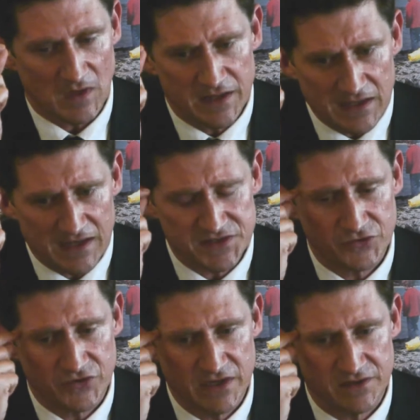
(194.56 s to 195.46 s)
in the last
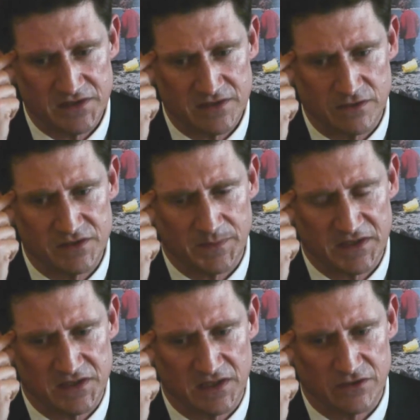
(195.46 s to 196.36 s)
3 years since losing my
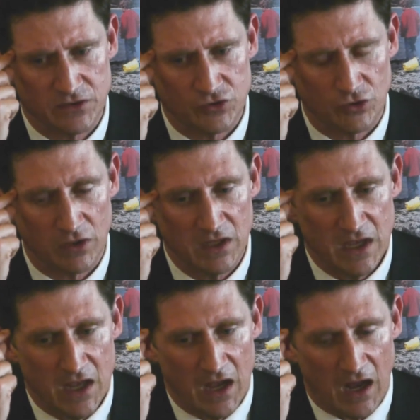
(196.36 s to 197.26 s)
seat in the Dáil,
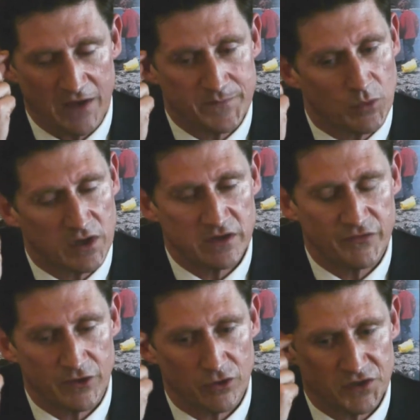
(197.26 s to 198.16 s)
I've been working
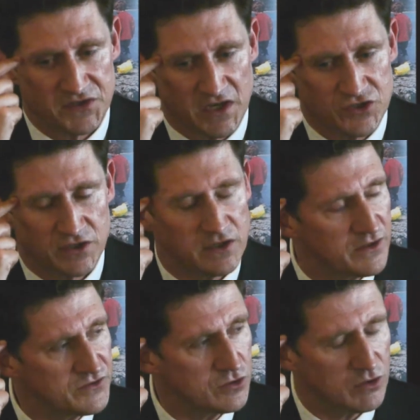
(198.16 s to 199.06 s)
for an organisation in
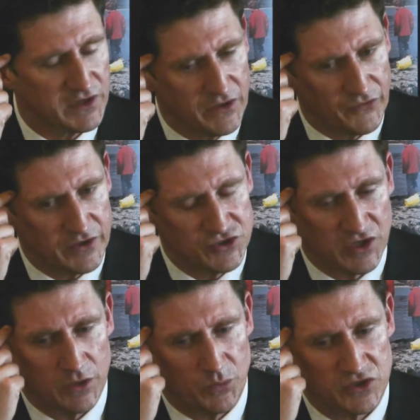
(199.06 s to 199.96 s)
London called
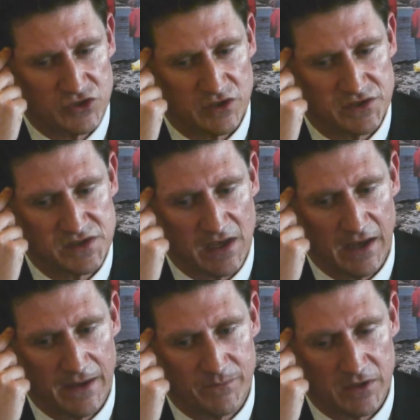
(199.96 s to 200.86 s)
E3G, which is
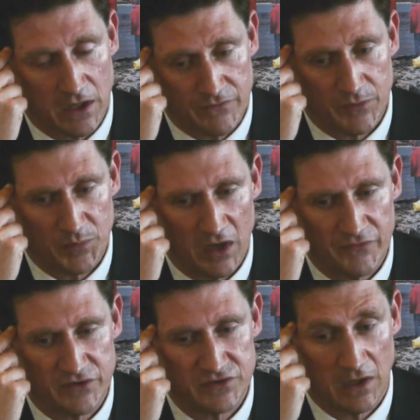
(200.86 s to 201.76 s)
a
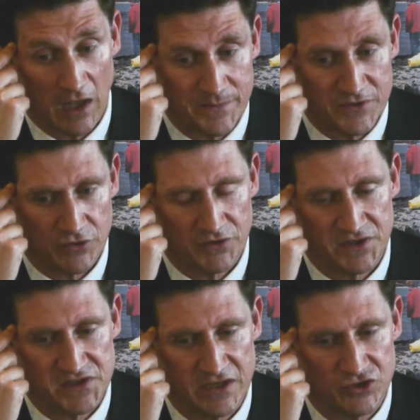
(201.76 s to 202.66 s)
not-for-profit climate
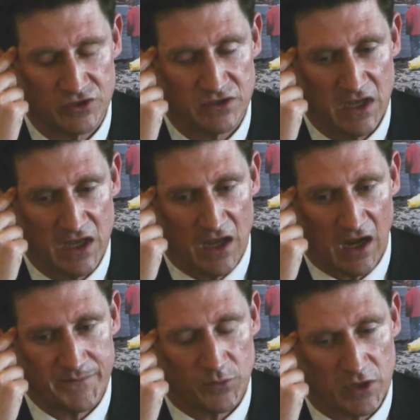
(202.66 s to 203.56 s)
organisation.
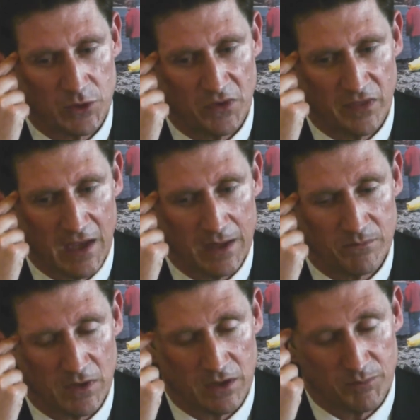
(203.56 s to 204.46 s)
I've been working with
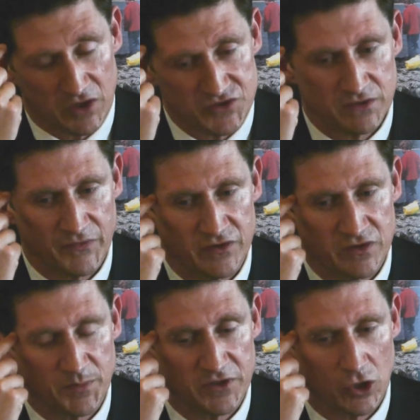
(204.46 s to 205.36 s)
them on a project
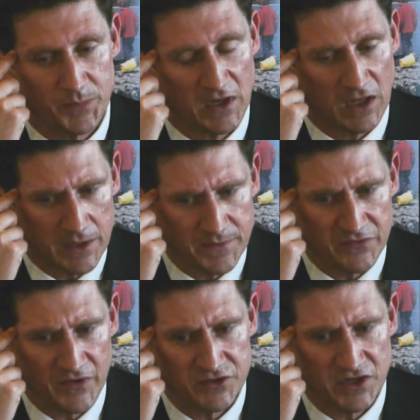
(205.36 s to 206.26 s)
funded by the European Climate
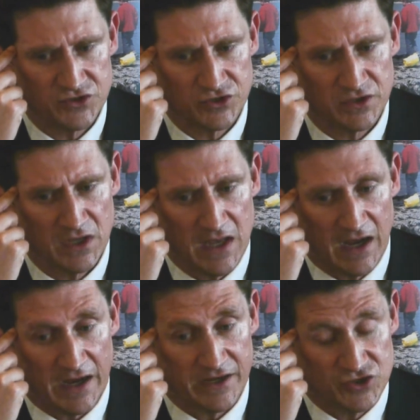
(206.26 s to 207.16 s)
Foundation
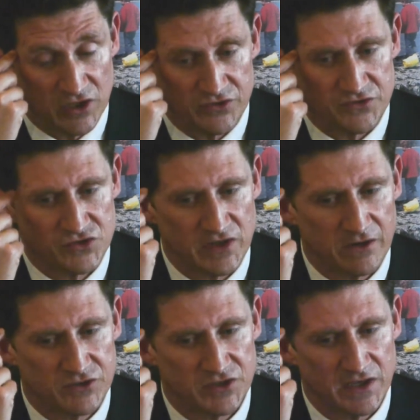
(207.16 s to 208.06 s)
and a children's
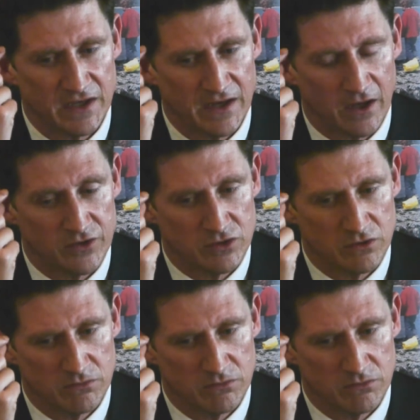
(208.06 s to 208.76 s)
charity on